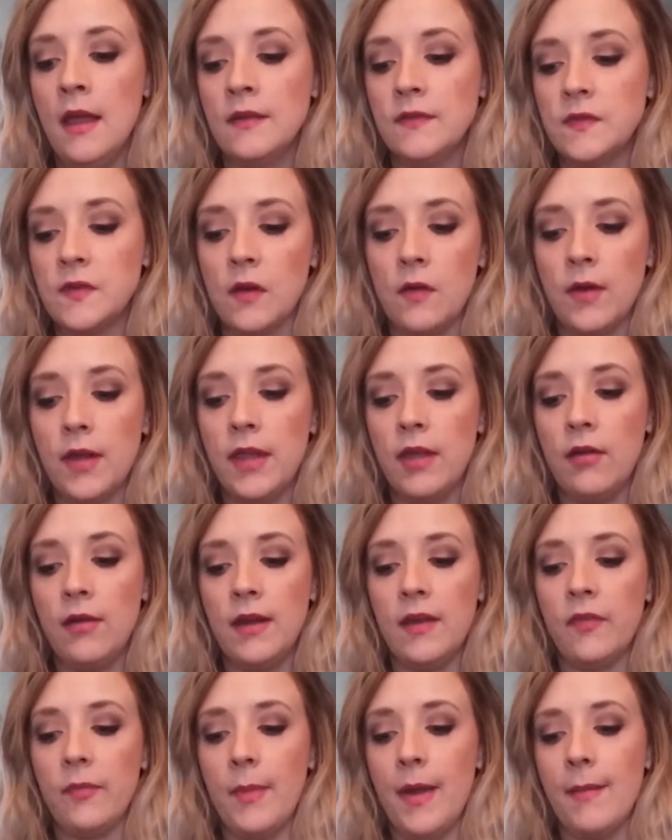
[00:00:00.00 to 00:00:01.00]
So here
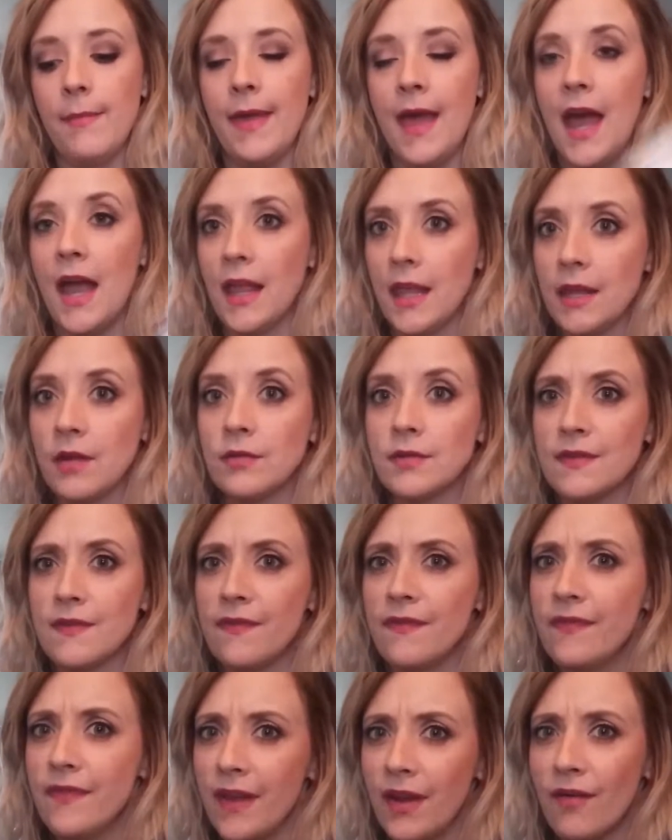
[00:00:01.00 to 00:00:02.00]
is my bag. It's
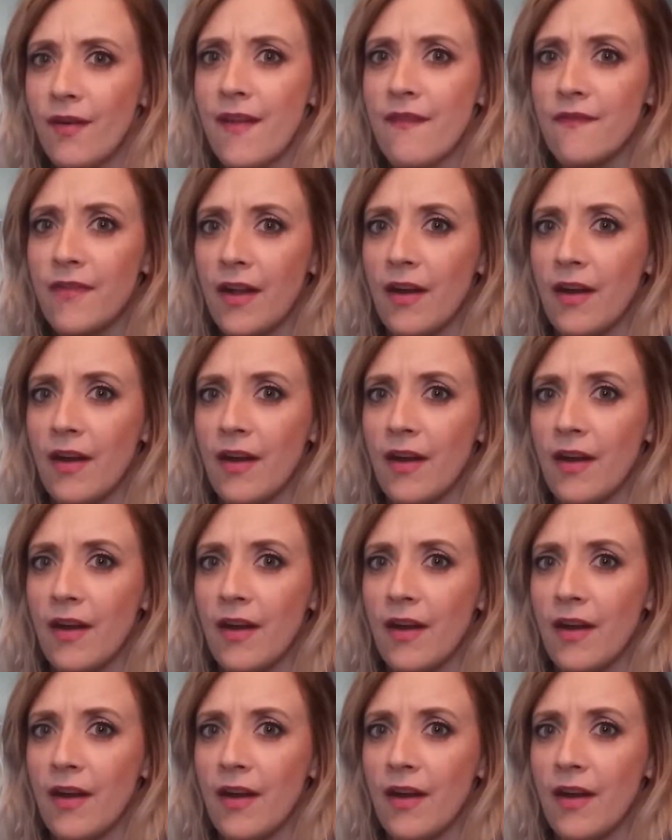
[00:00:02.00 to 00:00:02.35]
very,